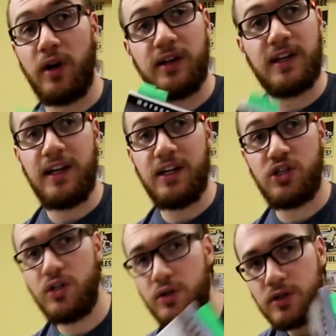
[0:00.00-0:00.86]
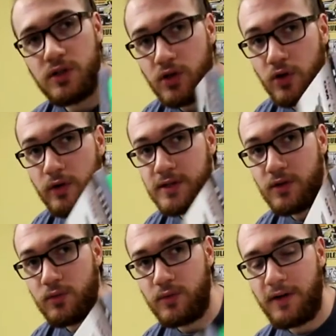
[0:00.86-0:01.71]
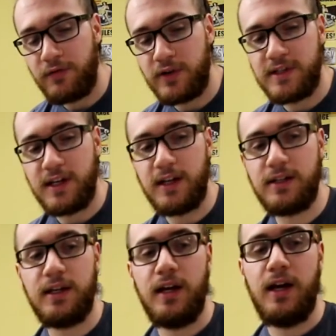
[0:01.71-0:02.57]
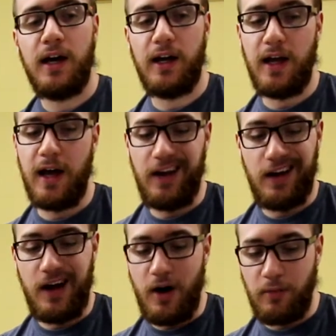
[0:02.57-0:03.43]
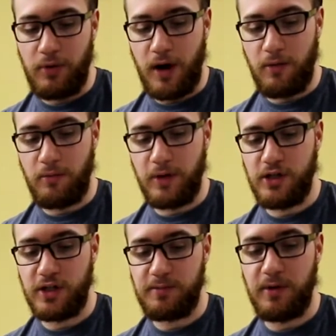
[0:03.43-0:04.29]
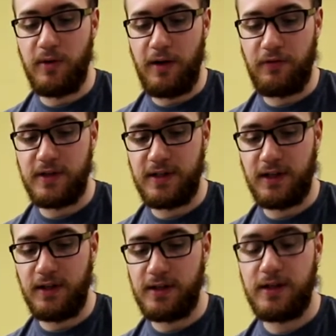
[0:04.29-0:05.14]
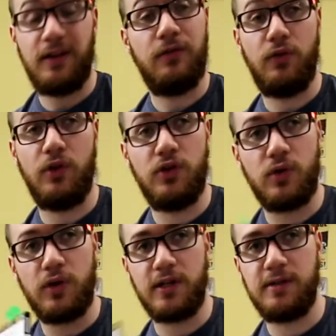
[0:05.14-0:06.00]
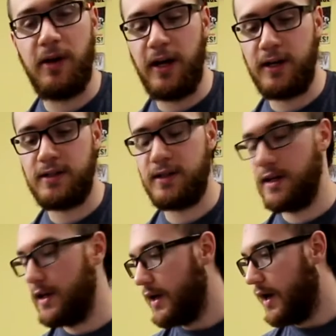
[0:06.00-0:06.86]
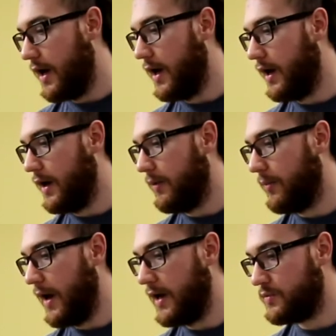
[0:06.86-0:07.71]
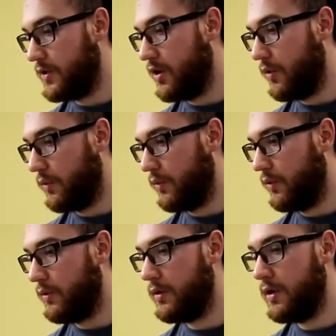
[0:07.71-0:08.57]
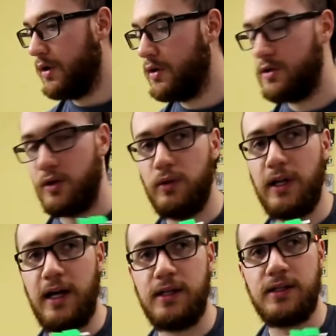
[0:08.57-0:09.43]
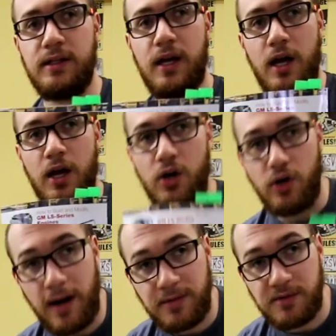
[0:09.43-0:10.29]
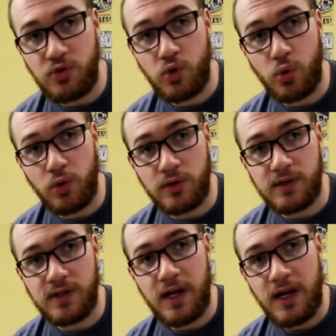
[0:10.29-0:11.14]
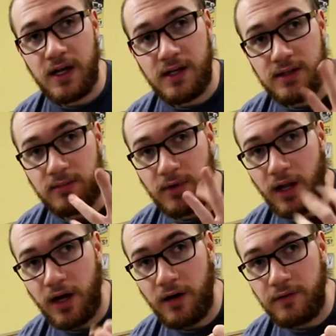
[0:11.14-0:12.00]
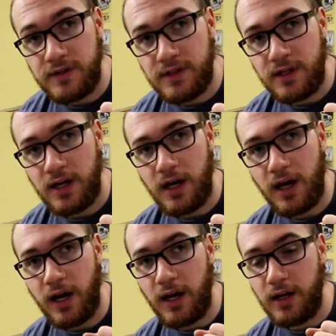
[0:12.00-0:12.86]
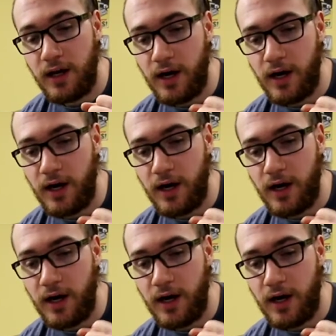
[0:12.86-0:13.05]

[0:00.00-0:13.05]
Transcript: run into any issues, you can always reference it. Again, I'll probably just be referencing this for the torque specs as we go through. So let's grab some tools, some gloves, and